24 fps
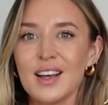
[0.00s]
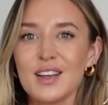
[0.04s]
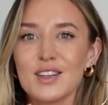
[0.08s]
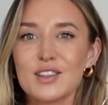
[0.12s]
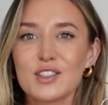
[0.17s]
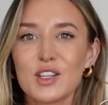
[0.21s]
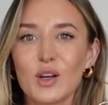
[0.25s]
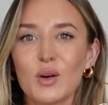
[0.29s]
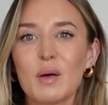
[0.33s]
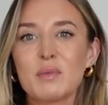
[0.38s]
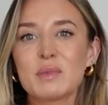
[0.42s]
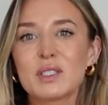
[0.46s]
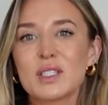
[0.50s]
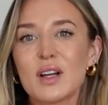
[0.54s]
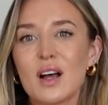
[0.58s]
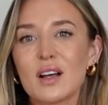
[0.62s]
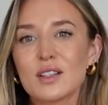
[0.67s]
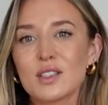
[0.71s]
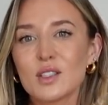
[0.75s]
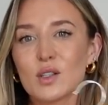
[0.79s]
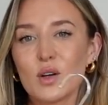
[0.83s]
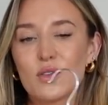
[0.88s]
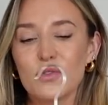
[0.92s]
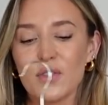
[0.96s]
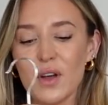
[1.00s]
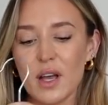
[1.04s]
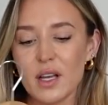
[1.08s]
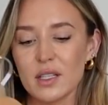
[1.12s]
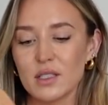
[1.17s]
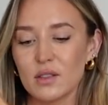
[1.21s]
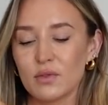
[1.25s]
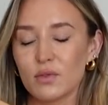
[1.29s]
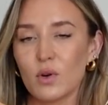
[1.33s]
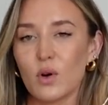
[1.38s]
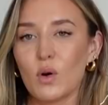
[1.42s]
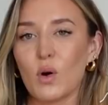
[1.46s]
So I'm starting off
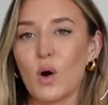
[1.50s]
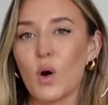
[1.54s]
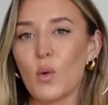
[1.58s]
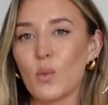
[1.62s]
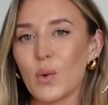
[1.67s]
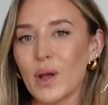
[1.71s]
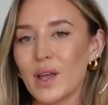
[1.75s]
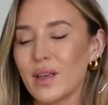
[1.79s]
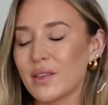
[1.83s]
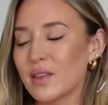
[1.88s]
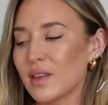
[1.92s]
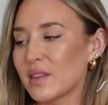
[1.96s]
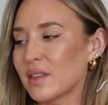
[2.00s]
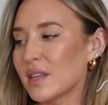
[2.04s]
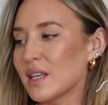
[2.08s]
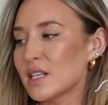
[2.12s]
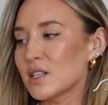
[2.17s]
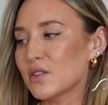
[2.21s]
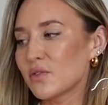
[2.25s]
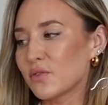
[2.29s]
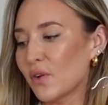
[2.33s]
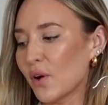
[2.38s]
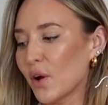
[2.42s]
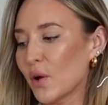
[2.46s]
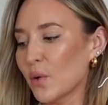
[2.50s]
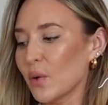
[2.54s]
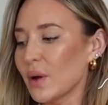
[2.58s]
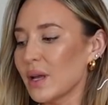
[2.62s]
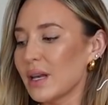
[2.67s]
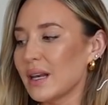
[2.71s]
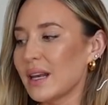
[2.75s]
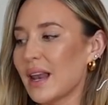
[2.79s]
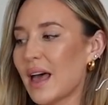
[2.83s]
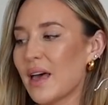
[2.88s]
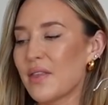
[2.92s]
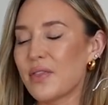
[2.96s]
first of all with these
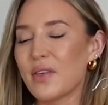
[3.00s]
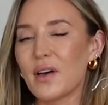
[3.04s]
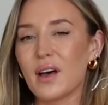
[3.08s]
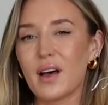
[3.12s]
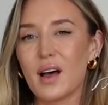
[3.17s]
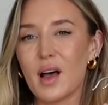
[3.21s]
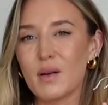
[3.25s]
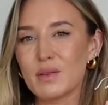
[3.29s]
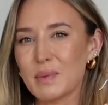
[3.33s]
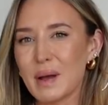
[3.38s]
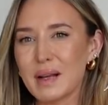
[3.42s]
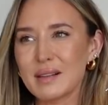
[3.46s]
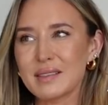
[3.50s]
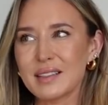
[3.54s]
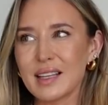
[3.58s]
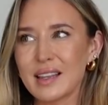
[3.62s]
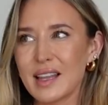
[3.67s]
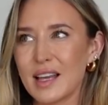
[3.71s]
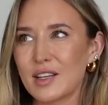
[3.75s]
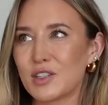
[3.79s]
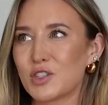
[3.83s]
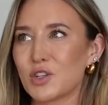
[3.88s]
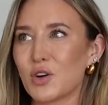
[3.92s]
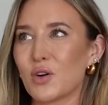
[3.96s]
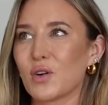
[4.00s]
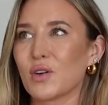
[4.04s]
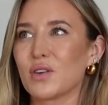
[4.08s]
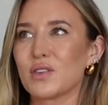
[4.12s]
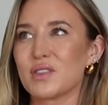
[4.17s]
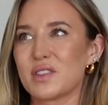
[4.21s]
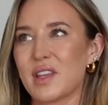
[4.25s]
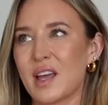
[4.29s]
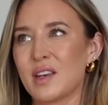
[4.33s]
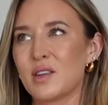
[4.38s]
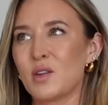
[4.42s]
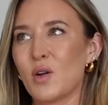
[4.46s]
faux leather, I was about to say they're
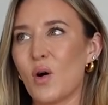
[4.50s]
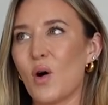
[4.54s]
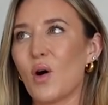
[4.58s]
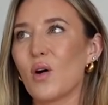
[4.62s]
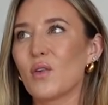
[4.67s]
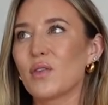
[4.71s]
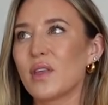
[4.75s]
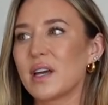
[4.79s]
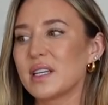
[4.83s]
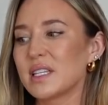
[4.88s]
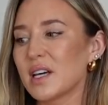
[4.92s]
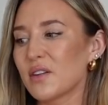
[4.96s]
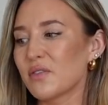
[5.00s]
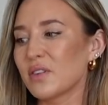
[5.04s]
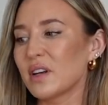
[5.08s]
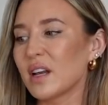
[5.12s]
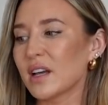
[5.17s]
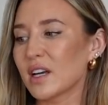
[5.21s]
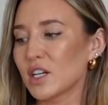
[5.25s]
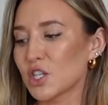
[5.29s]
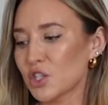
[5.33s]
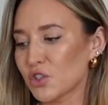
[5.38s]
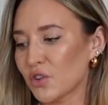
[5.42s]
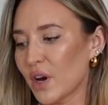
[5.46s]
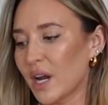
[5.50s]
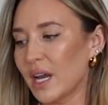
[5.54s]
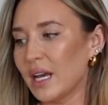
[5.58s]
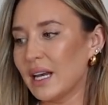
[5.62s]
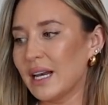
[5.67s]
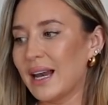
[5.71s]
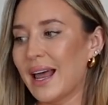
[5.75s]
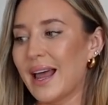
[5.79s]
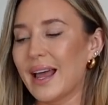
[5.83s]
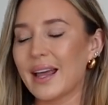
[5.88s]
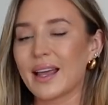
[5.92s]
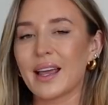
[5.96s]
joggers, they're not. They're definitely like a straight
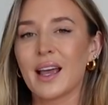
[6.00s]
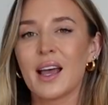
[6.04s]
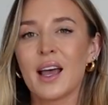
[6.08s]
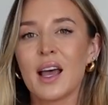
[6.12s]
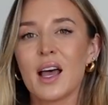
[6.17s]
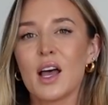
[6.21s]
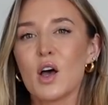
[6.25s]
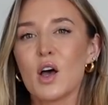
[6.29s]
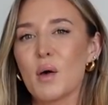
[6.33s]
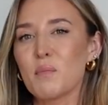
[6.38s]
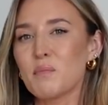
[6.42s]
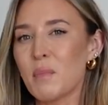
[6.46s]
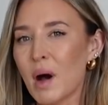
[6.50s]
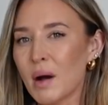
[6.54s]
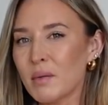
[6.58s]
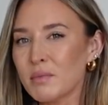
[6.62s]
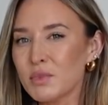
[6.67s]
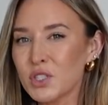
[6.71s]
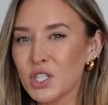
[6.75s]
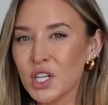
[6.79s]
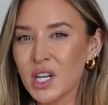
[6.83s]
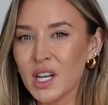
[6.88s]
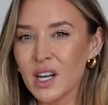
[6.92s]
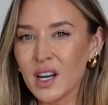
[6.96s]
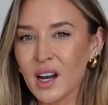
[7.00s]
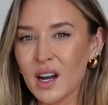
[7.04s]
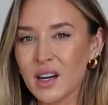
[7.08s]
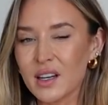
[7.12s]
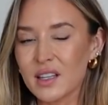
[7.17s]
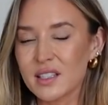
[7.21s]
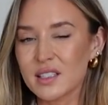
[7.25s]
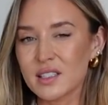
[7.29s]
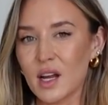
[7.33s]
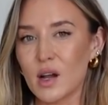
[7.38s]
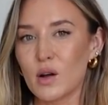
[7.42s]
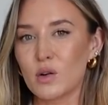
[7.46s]
leg mum jean kind
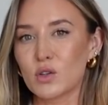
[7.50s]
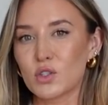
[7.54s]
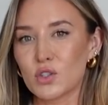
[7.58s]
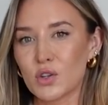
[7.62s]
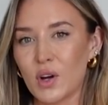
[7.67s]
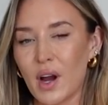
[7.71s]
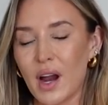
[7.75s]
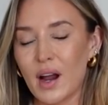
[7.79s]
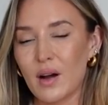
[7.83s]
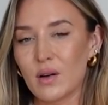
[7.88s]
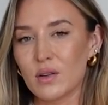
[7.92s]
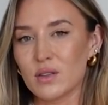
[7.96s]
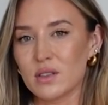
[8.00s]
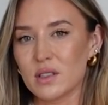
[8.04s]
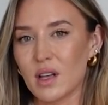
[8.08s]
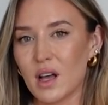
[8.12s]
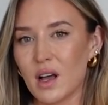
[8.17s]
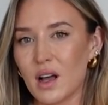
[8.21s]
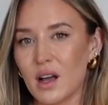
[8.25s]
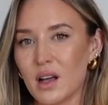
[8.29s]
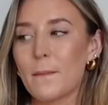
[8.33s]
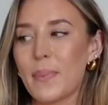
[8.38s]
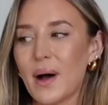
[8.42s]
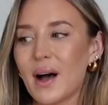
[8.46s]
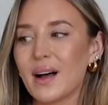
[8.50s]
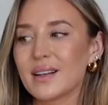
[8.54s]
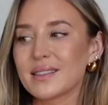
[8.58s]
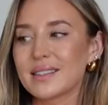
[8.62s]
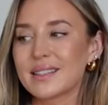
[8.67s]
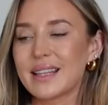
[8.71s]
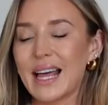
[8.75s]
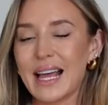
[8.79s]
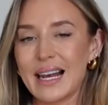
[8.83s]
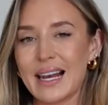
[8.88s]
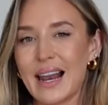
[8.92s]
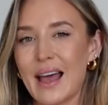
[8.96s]
of style trouser, but
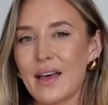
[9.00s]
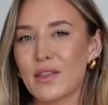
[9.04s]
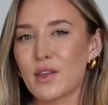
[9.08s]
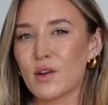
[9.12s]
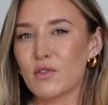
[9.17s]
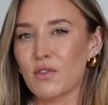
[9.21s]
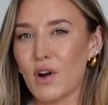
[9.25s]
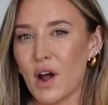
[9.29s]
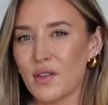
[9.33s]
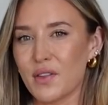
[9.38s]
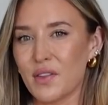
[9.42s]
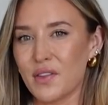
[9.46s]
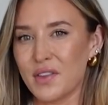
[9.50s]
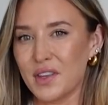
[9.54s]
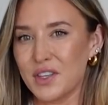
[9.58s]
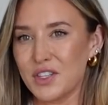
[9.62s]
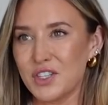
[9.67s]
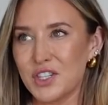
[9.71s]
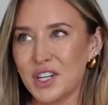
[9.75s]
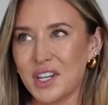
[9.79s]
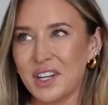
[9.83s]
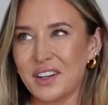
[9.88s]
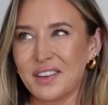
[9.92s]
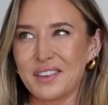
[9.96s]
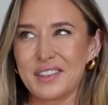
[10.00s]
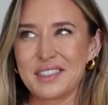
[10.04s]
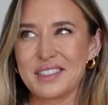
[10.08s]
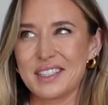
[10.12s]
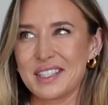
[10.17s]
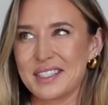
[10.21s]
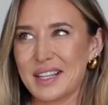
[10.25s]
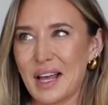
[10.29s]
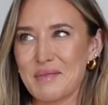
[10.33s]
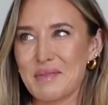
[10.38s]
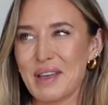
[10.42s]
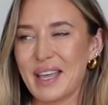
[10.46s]
they're leather rather than jeans.
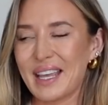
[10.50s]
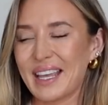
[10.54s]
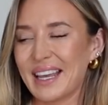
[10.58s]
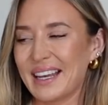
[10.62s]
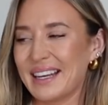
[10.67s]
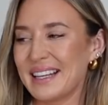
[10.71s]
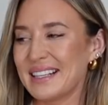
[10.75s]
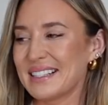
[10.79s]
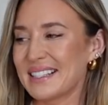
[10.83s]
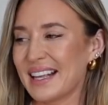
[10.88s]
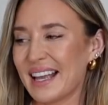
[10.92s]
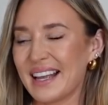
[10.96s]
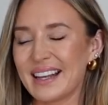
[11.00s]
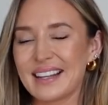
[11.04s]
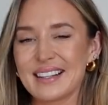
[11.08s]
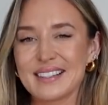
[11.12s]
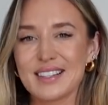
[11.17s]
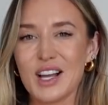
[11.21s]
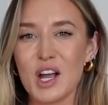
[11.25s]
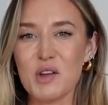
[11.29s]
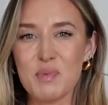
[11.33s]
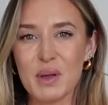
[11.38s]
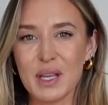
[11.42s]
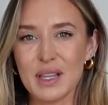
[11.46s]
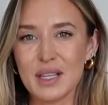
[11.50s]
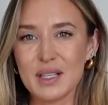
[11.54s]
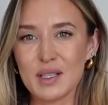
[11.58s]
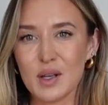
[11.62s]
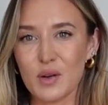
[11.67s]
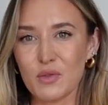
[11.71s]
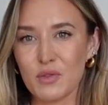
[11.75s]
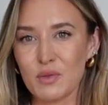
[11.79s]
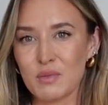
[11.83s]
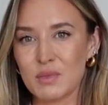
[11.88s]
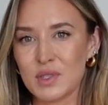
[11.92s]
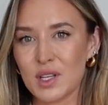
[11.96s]
Does that make any sense? I picked these
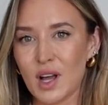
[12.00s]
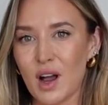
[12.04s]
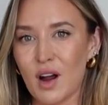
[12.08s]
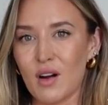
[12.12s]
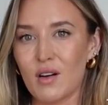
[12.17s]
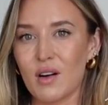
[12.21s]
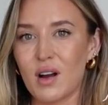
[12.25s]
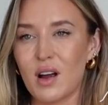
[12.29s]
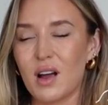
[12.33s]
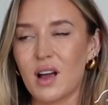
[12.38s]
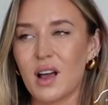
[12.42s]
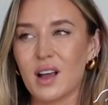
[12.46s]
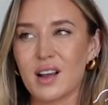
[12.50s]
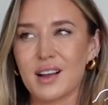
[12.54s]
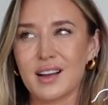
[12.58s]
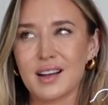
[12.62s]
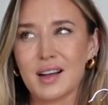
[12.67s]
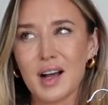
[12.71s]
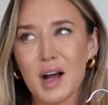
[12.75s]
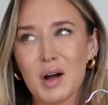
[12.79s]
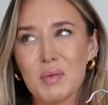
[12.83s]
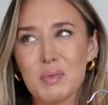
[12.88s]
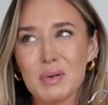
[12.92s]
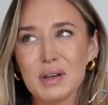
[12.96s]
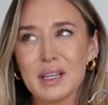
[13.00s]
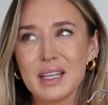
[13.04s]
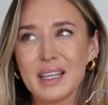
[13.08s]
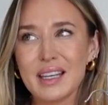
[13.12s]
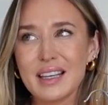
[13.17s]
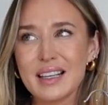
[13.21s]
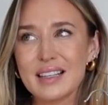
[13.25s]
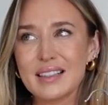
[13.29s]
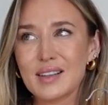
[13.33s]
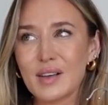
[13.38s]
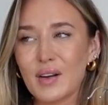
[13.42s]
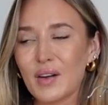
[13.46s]
up from Zara a couple of
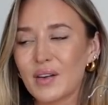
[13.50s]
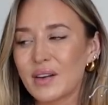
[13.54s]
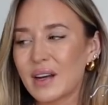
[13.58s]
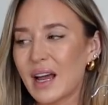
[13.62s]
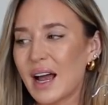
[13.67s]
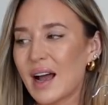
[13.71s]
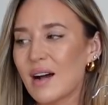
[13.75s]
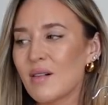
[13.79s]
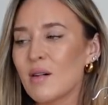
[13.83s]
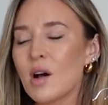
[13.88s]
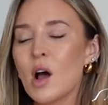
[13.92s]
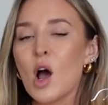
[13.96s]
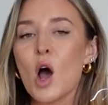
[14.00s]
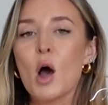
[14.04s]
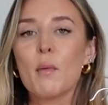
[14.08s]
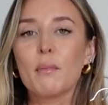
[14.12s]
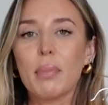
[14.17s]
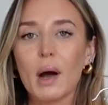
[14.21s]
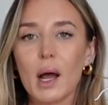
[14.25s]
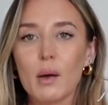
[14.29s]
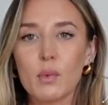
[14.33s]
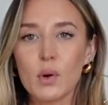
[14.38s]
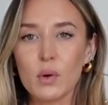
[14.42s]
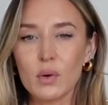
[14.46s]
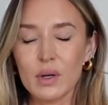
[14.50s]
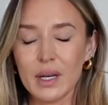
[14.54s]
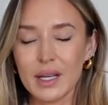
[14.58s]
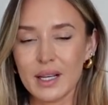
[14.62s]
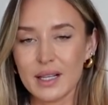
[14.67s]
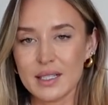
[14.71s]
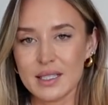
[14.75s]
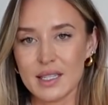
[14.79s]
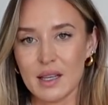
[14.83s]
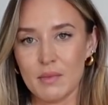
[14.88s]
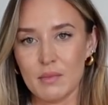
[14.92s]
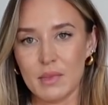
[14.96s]
years ago now, but I will
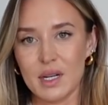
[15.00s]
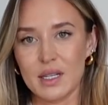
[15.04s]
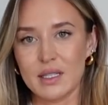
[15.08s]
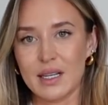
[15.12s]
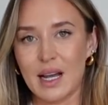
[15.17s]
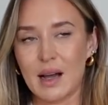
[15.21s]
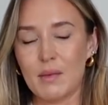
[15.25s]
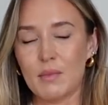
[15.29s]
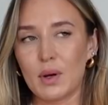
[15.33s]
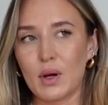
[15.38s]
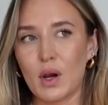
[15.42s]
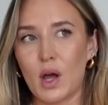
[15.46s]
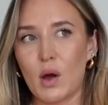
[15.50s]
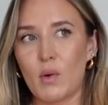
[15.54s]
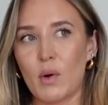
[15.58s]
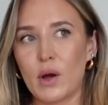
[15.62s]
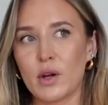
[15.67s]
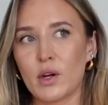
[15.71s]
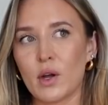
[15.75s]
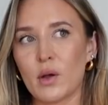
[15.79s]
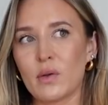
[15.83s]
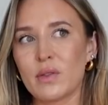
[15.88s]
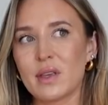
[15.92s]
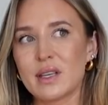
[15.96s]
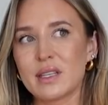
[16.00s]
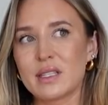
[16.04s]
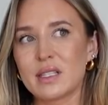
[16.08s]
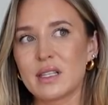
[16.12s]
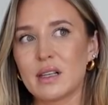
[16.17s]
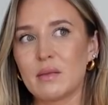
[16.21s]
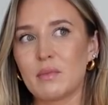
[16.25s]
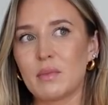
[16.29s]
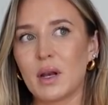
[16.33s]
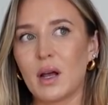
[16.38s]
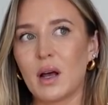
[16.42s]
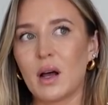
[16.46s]
link similar down below. I know they're
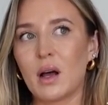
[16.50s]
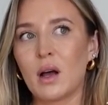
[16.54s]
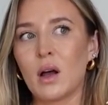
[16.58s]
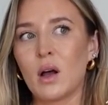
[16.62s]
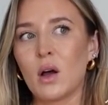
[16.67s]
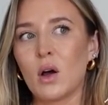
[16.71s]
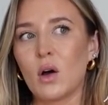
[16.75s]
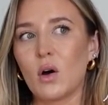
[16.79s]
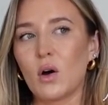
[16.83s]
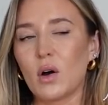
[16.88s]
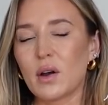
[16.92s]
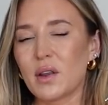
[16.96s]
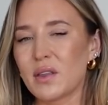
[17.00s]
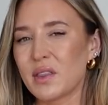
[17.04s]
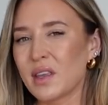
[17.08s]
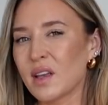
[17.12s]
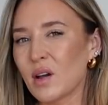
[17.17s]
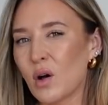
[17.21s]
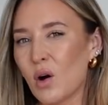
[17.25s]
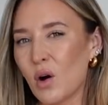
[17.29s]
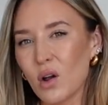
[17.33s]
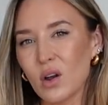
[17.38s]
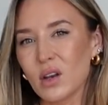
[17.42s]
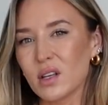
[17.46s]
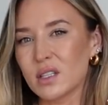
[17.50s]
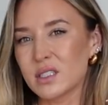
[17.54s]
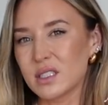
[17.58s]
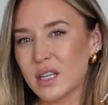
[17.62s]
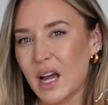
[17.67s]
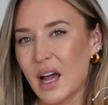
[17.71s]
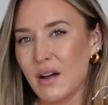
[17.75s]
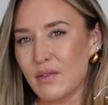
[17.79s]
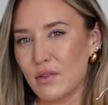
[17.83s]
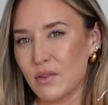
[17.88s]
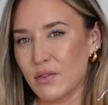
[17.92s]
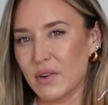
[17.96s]
similar, and I think Hollister
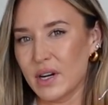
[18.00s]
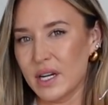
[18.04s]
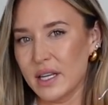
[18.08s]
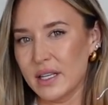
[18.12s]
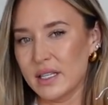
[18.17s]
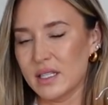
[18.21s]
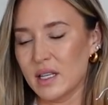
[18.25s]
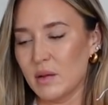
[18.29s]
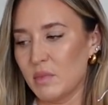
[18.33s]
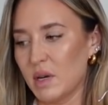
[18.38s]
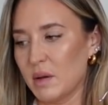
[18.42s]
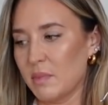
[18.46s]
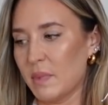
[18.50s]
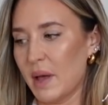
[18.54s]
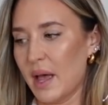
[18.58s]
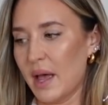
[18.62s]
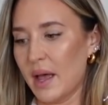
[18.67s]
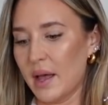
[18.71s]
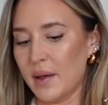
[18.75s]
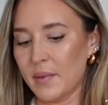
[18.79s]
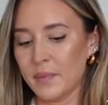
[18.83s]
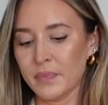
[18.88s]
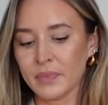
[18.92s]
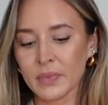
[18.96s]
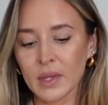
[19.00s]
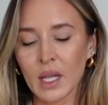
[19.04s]
have a really similar pair.